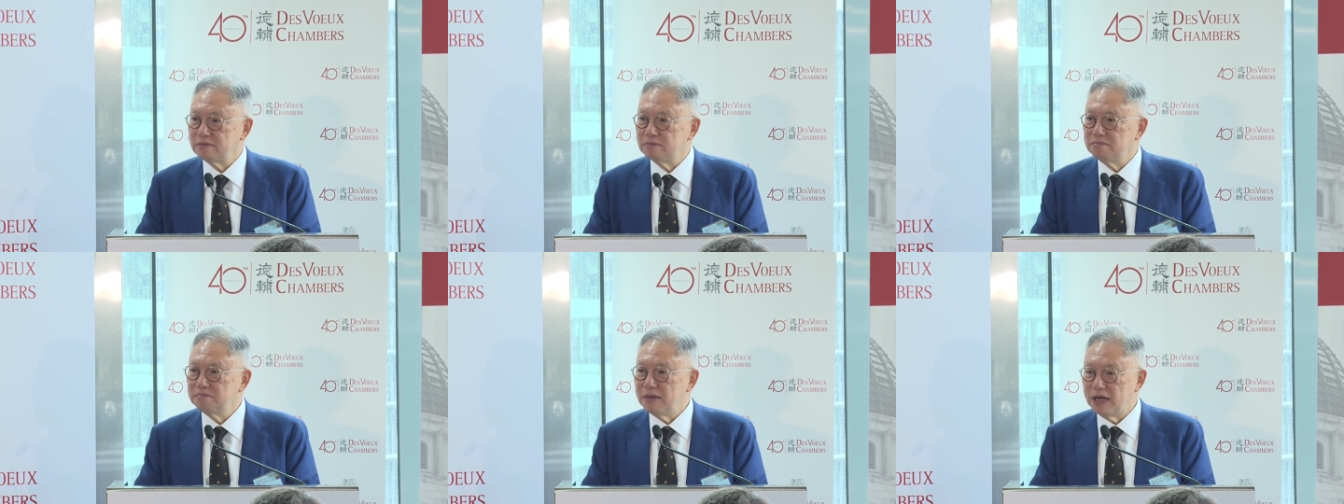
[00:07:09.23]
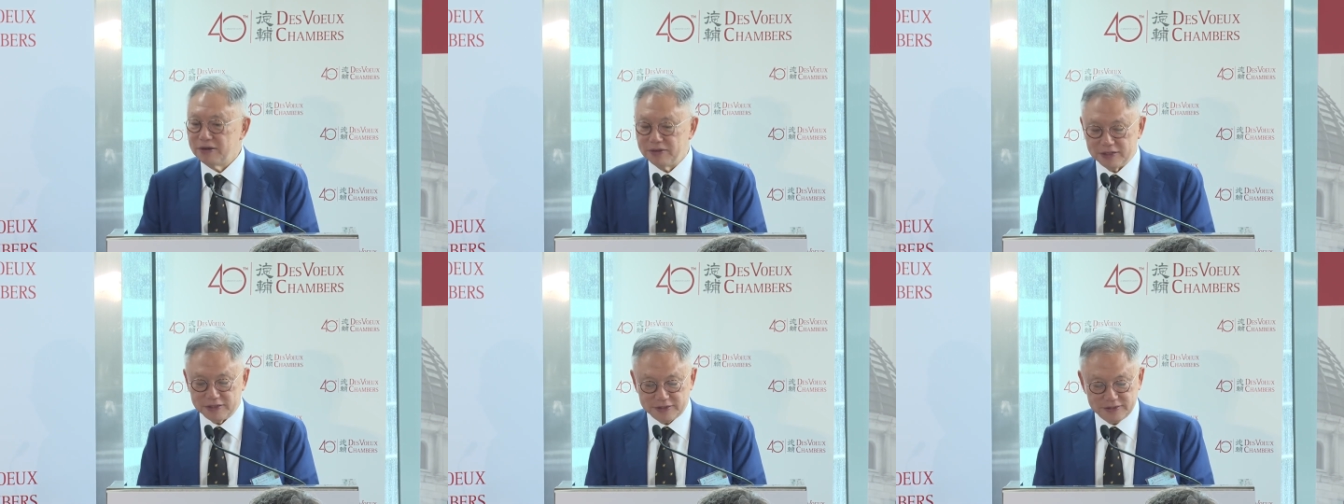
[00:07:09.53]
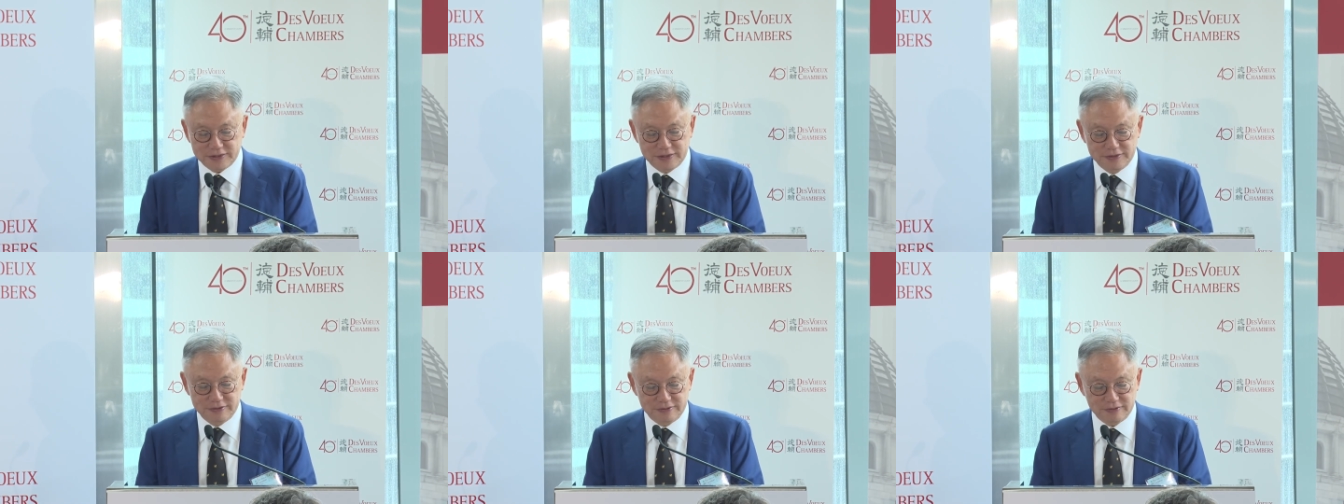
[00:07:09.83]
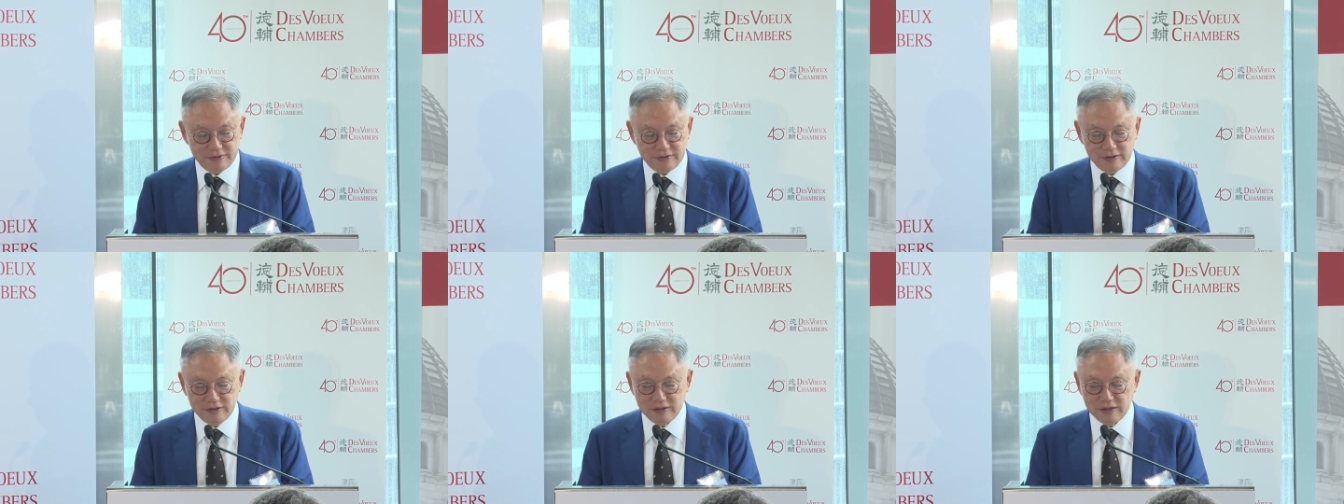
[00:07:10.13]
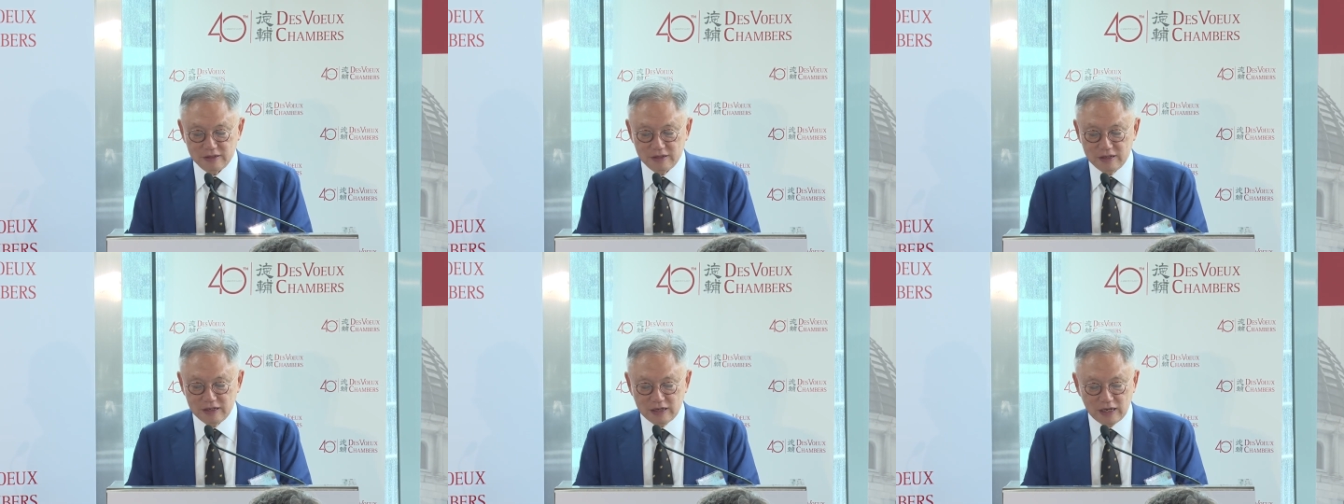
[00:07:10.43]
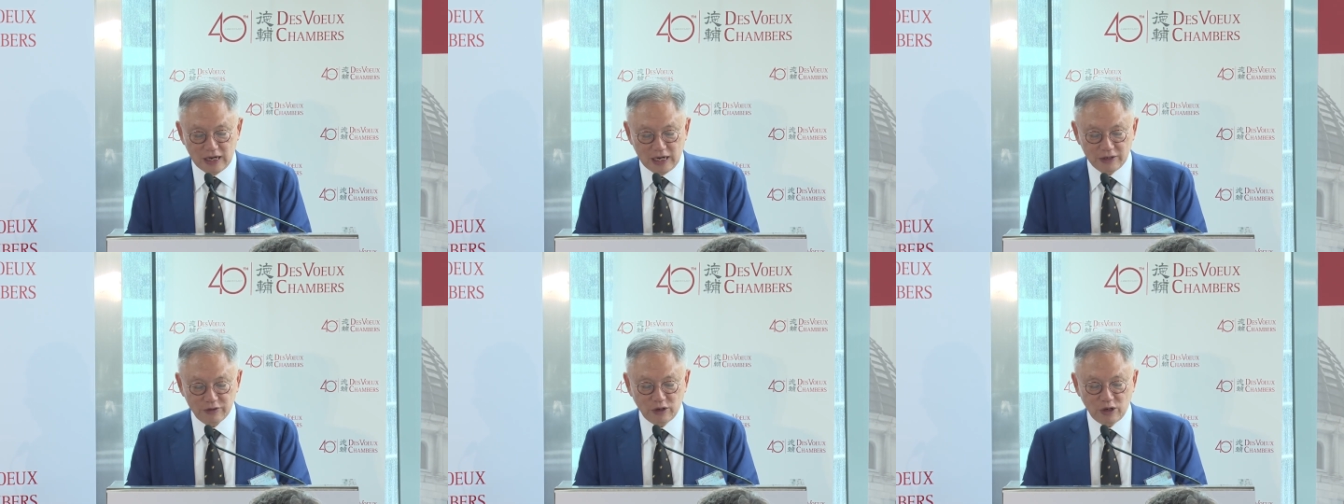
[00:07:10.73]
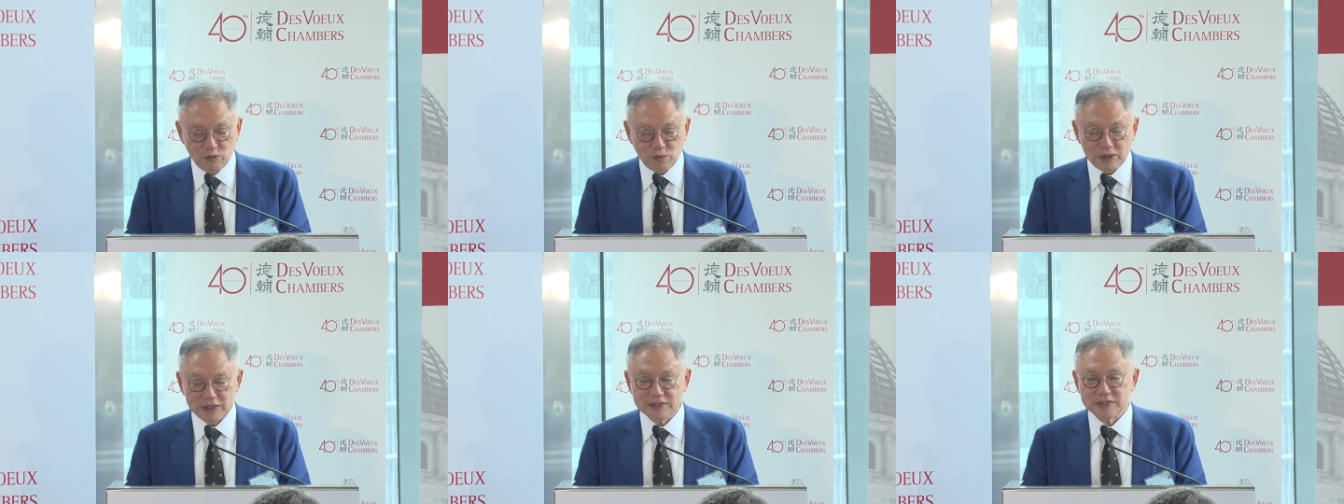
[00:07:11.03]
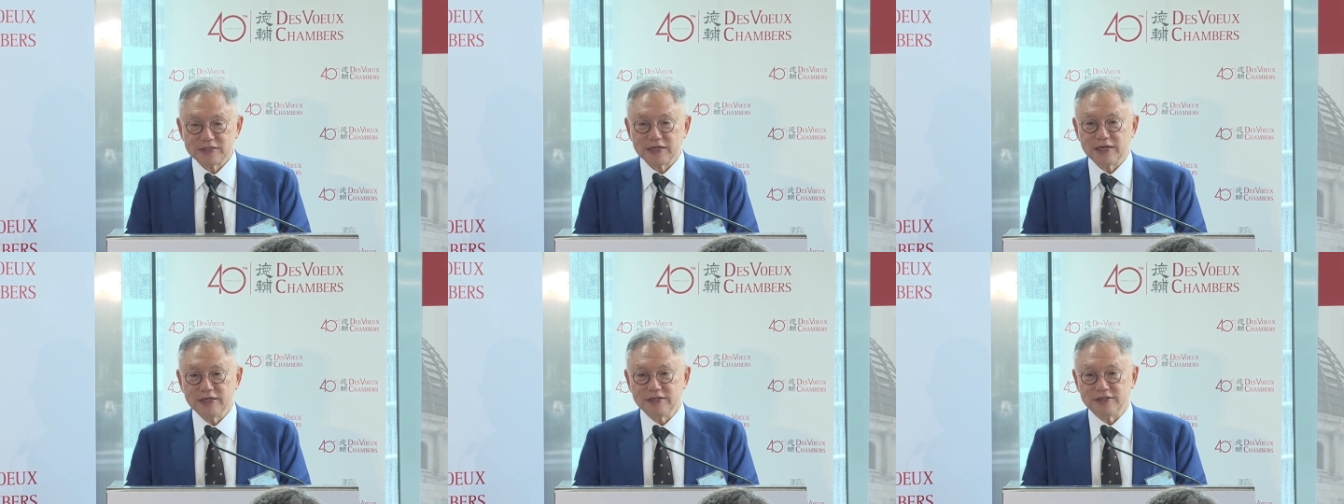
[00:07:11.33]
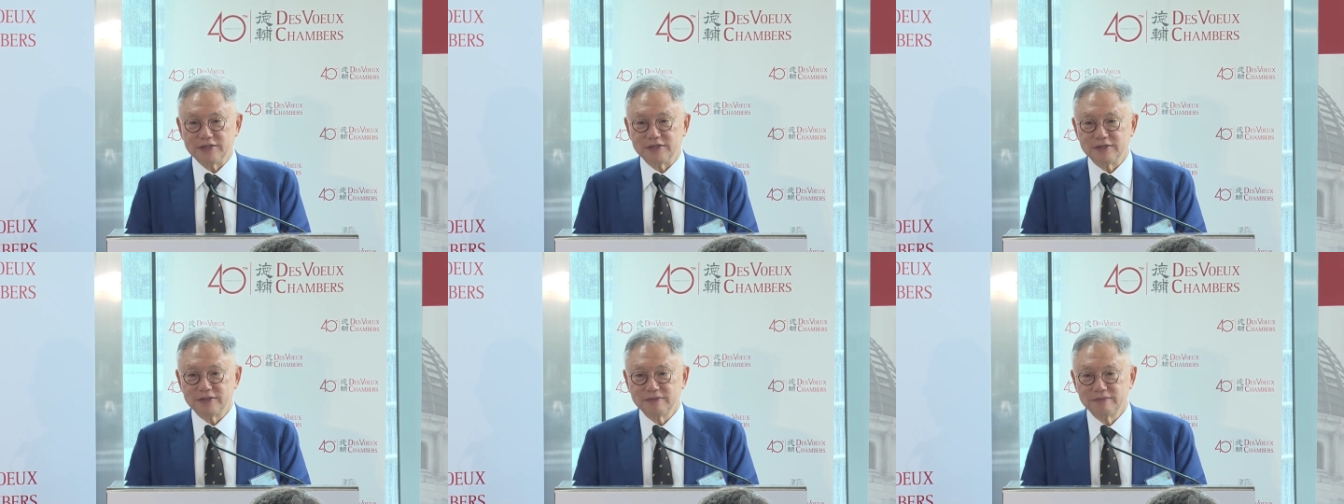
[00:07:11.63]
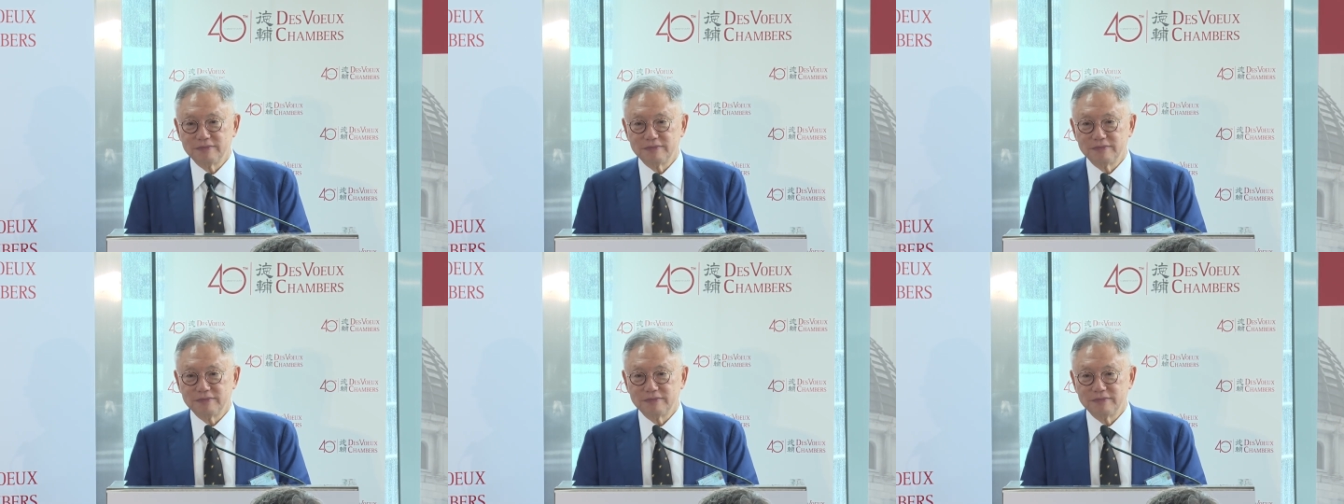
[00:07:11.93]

merits are not one sided.